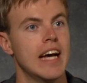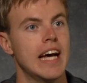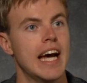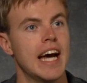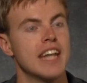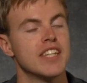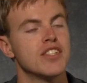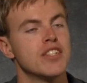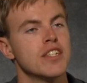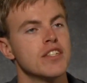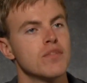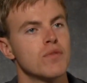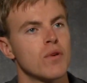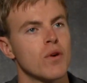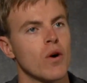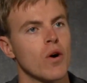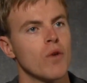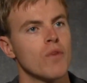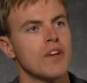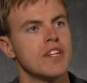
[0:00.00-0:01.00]
And since we're
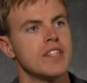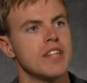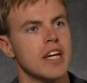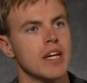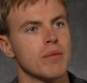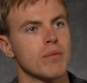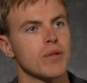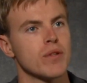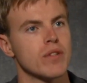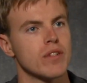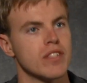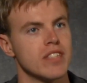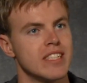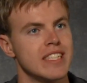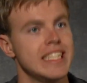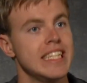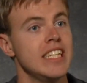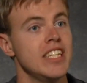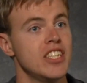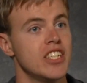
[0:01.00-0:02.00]
always able to
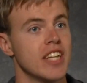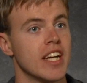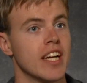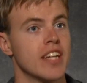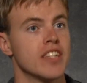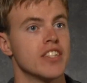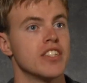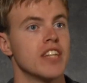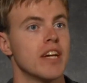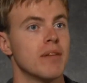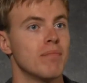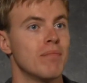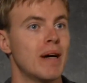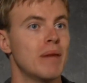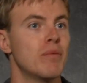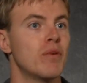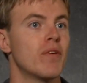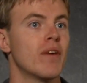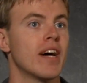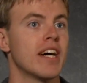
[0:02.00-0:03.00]
see change and
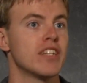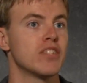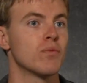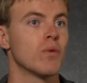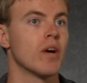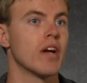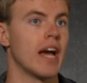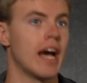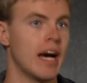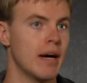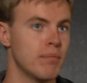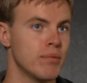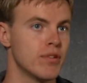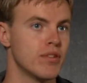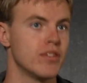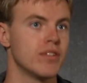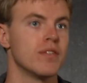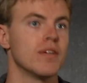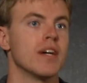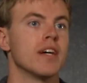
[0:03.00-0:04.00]
memorize what happened
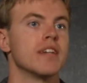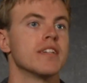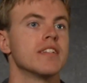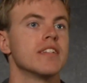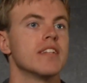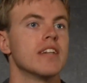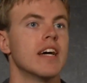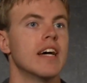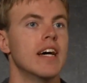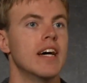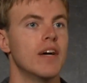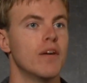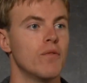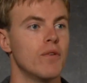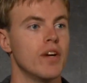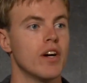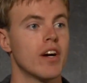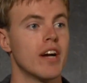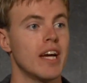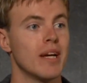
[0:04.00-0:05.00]
to us,
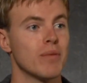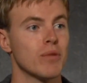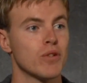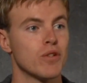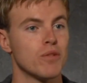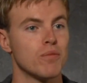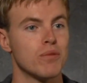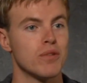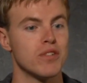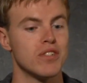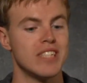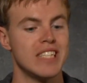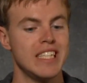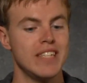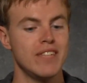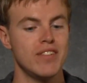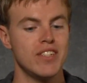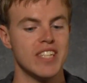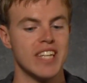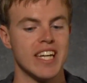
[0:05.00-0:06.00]
we are able to
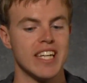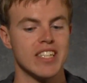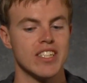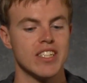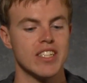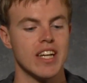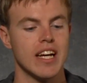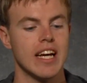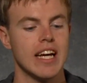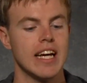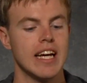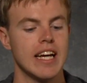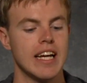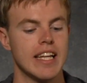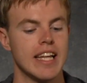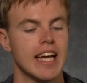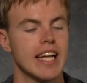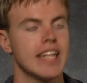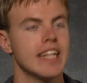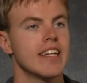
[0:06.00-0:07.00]
perceive change
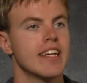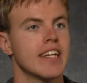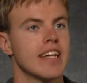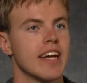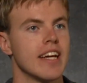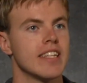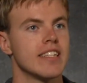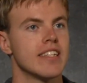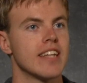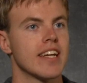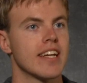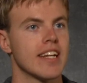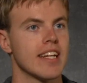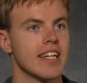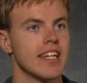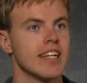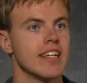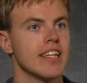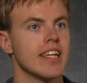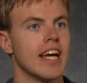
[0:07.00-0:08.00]
that indicates that
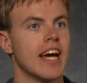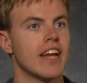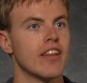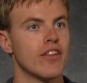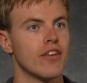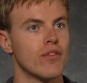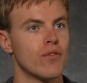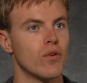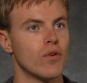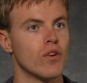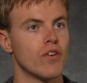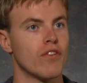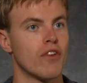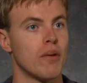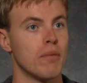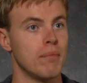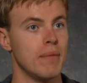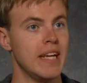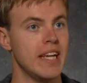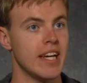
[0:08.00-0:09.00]
clearly at the root of our
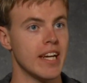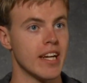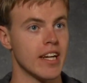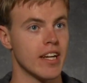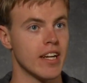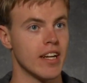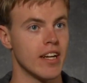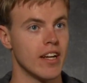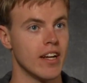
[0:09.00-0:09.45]
being,